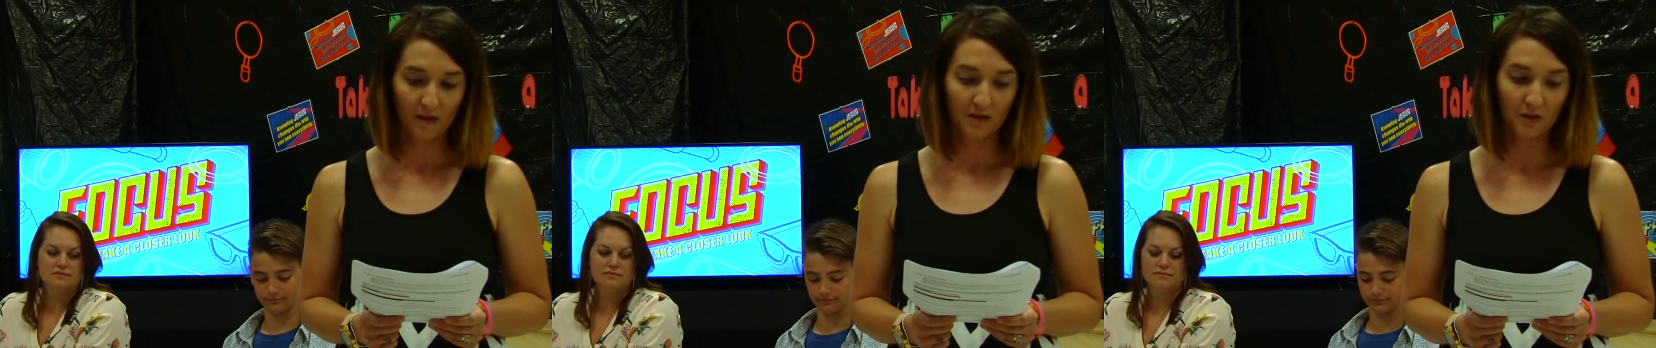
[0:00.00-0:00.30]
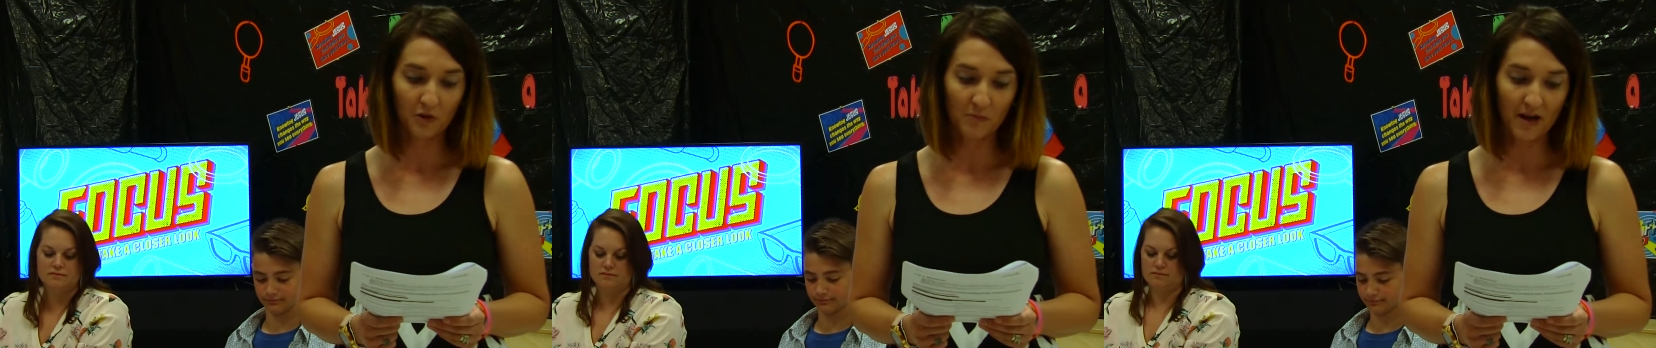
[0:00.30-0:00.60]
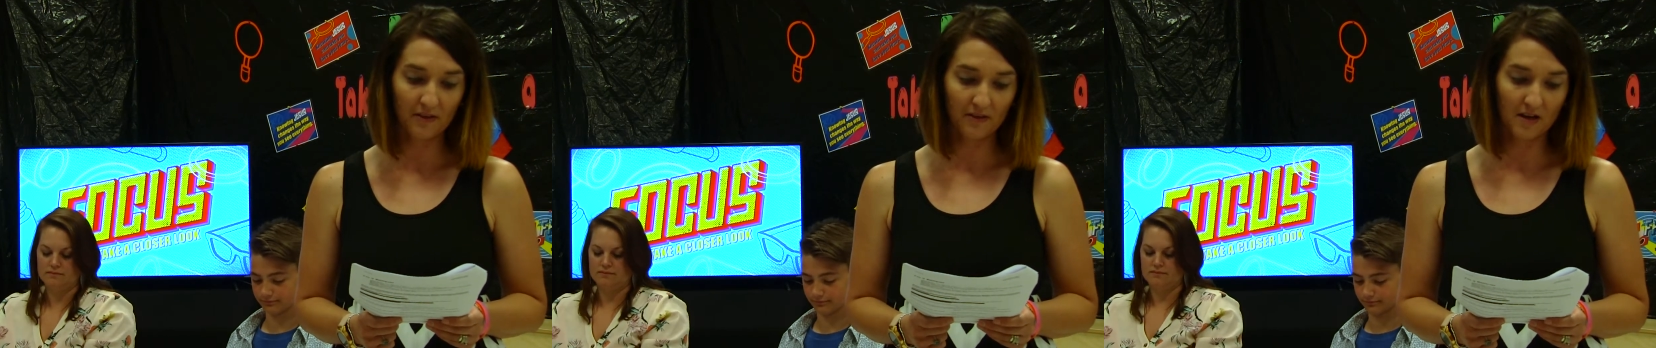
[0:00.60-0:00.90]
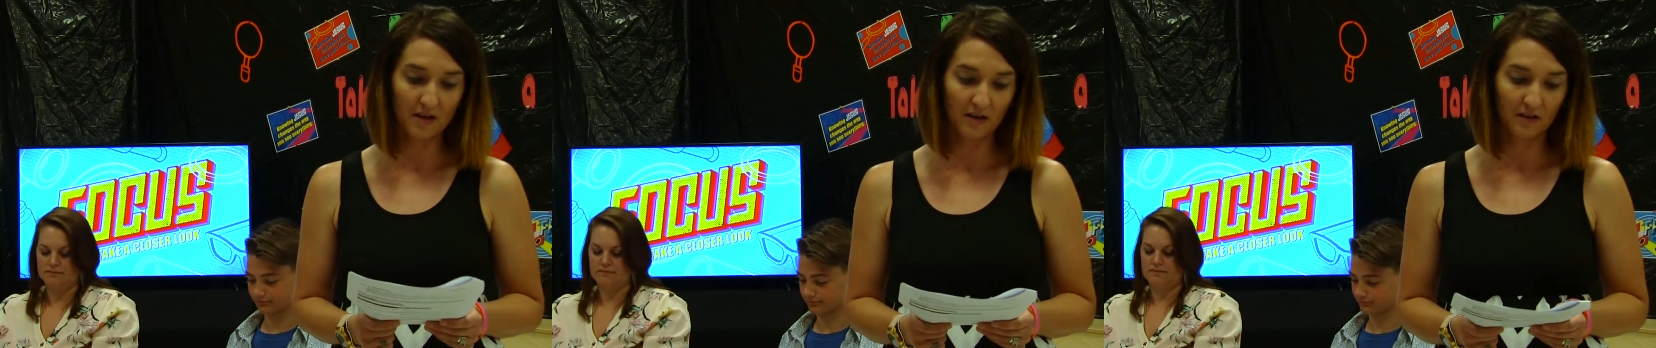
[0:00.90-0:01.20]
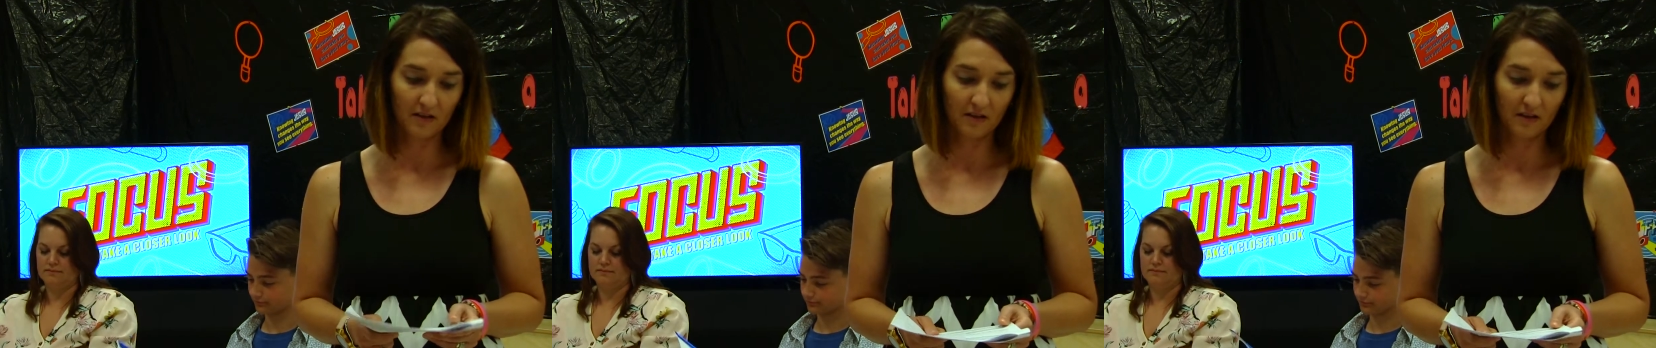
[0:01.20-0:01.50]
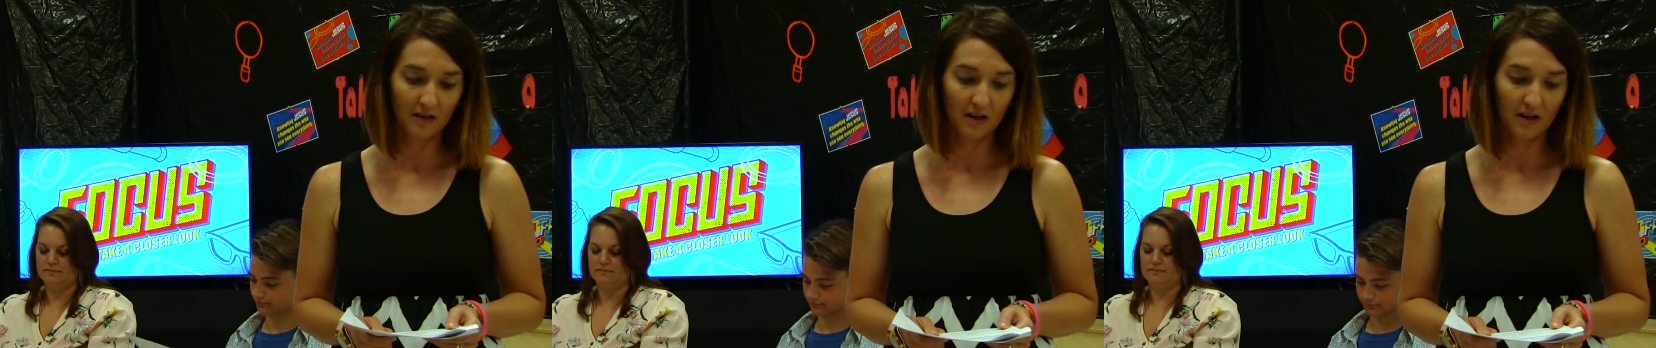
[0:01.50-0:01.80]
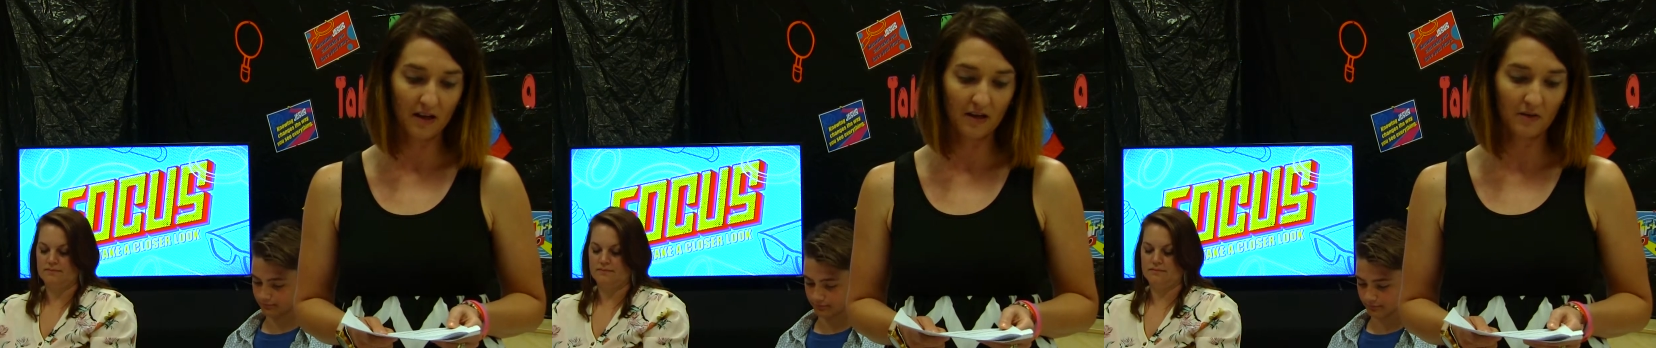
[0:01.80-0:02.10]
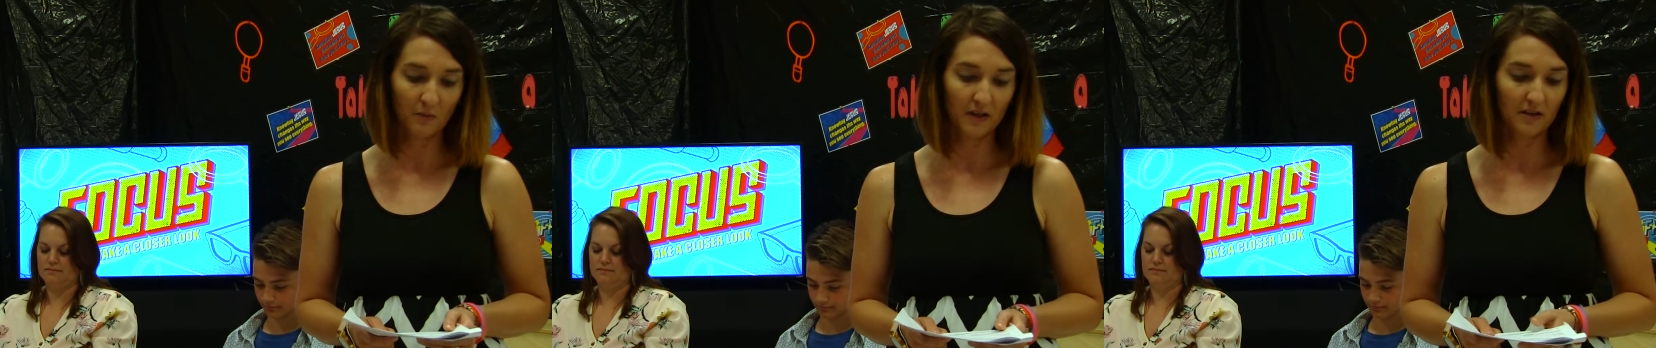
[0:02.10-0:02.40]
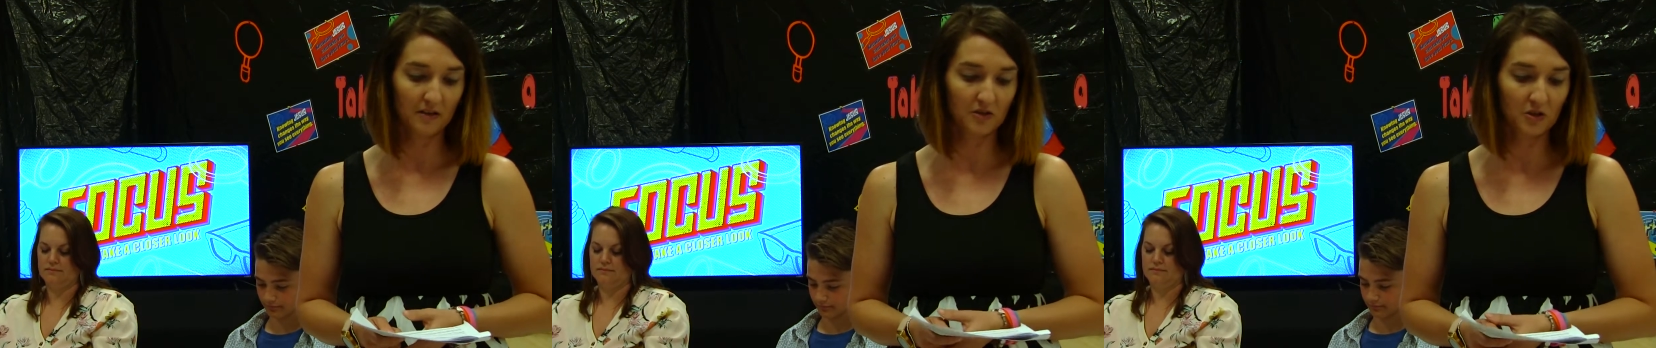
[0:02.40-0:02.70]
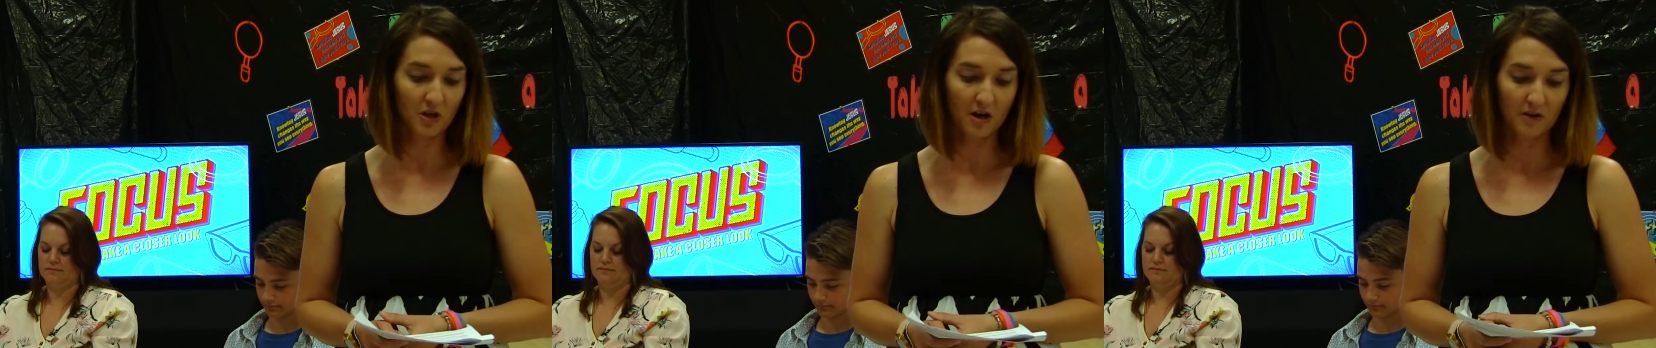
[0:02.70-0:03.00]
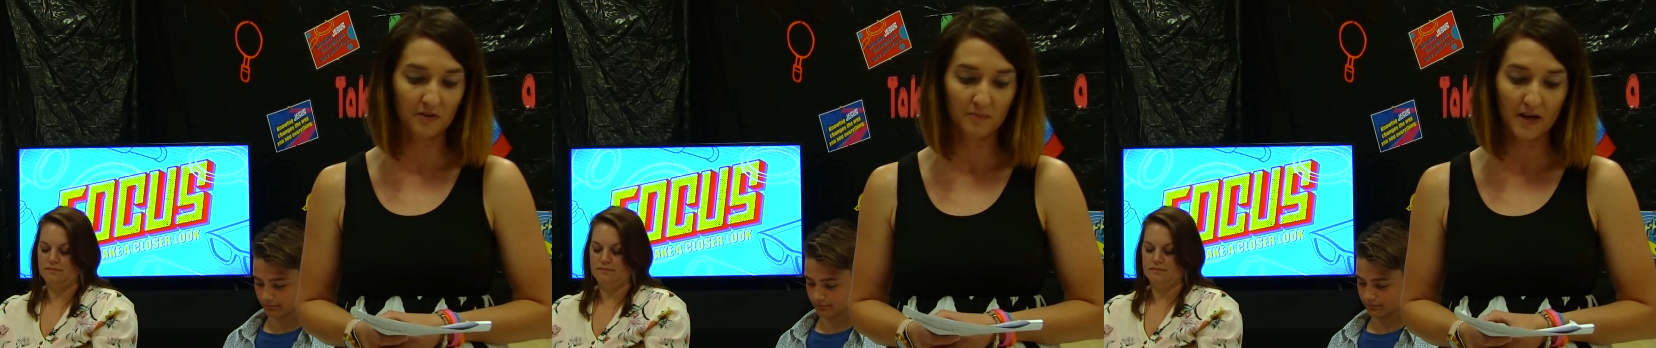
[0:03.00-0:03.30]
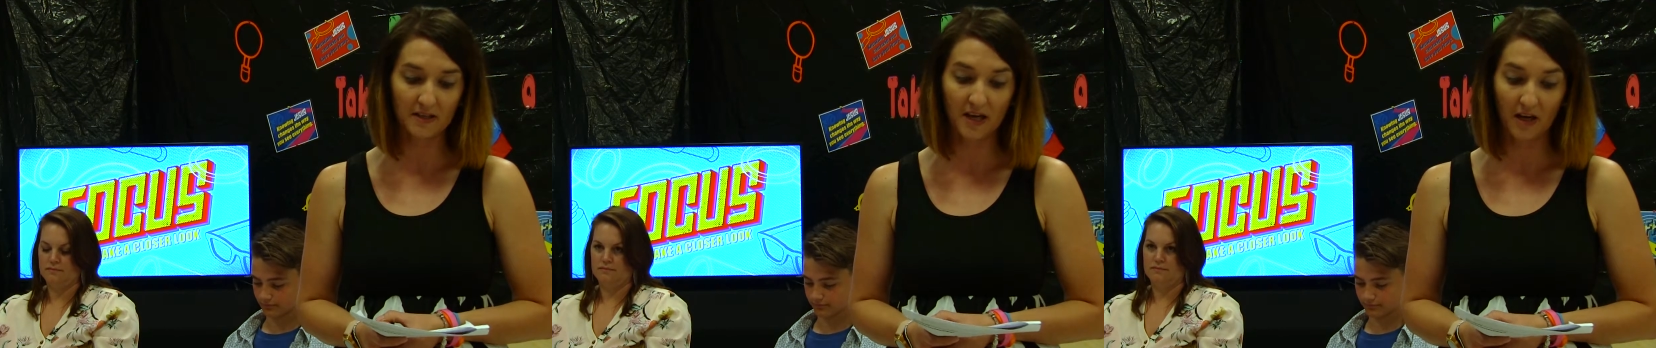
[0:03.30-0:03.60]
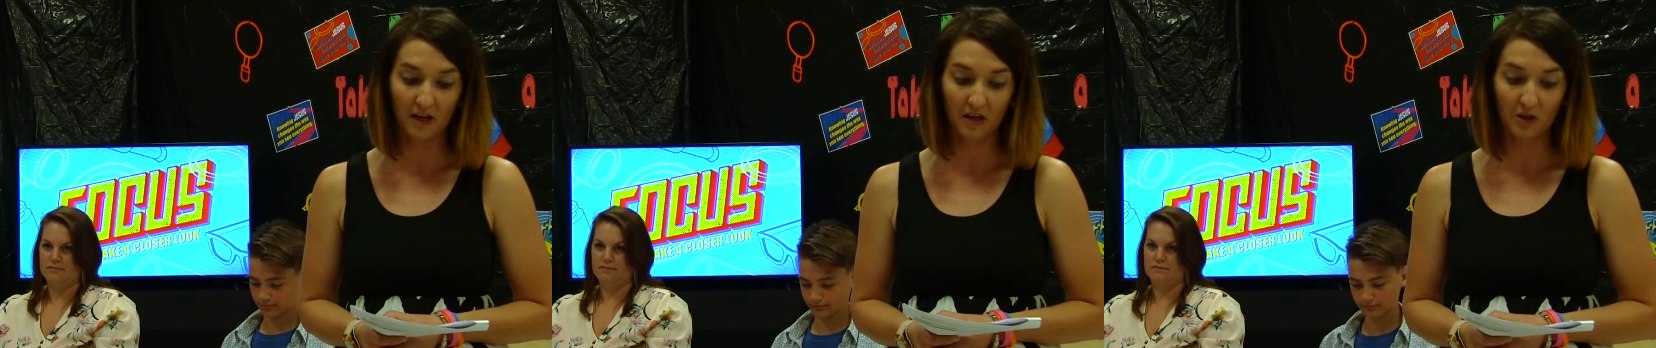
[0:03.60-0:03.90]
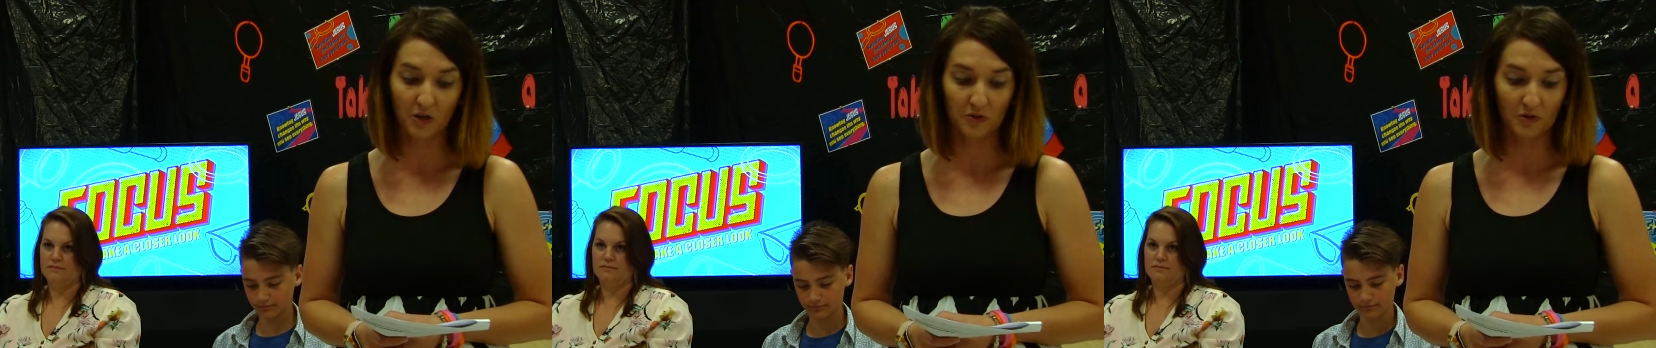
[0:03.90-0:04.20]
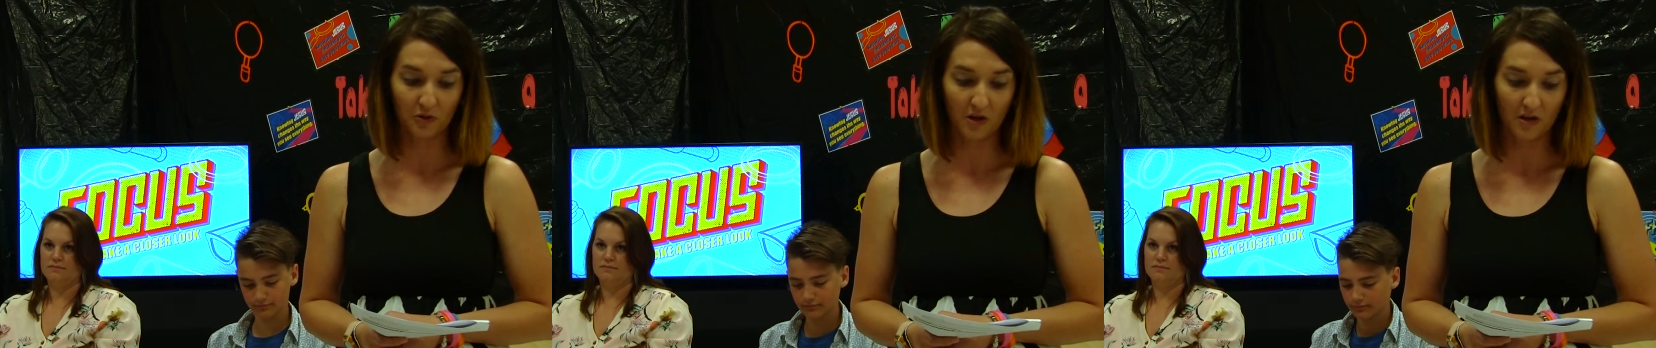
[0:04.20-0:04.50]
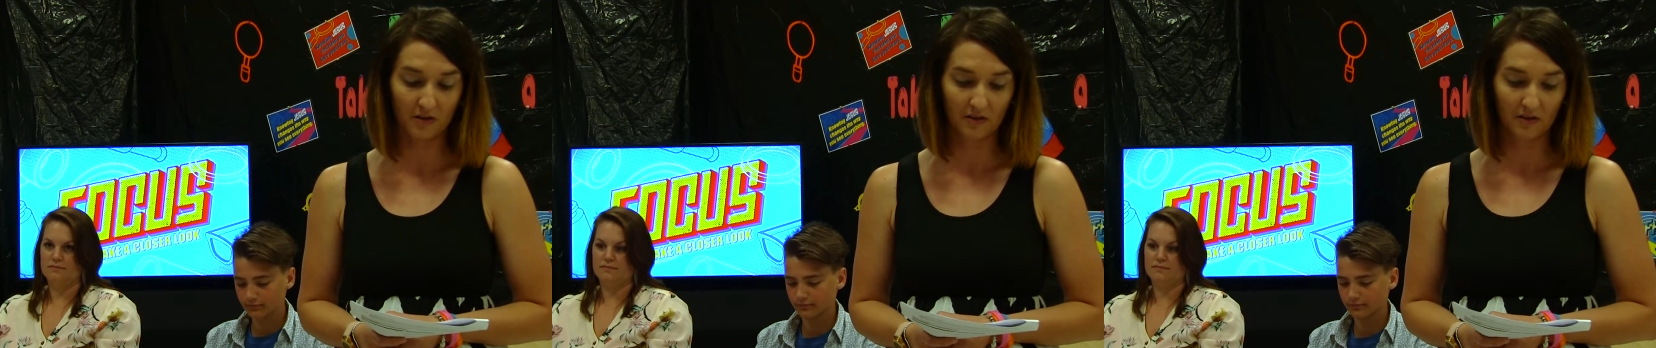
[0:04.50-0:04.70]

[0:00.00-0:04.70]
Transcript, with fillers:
Speaker 1: you might think, and we can start by taking a closer look.